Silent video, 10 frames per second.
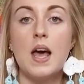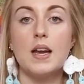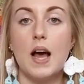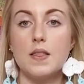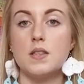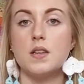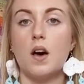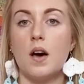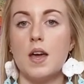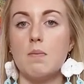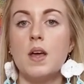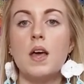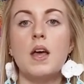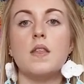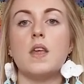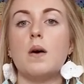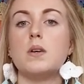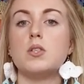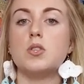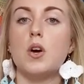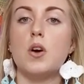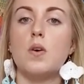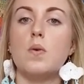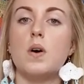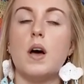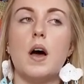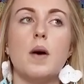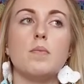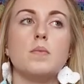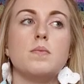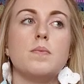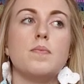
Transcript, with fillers: and at the time there was no um,